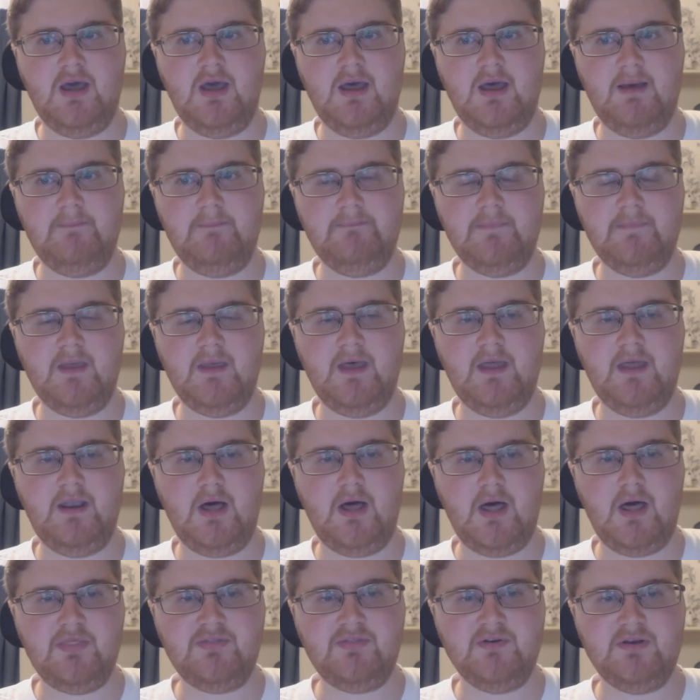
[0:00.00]
um,
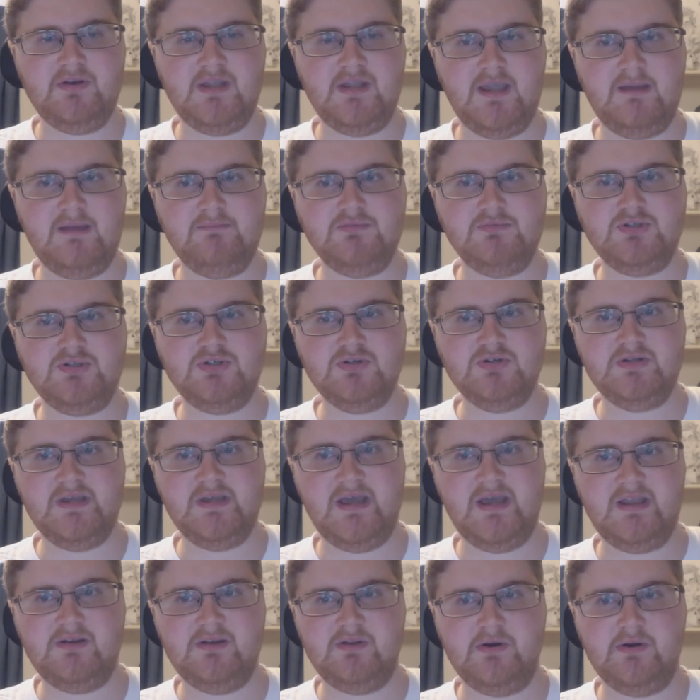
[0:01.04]
an author named
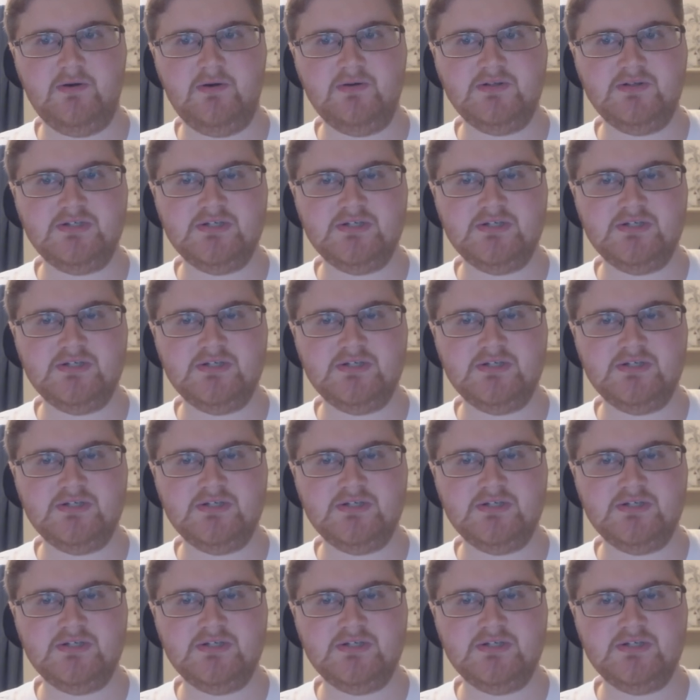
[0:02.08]
Judy Endow,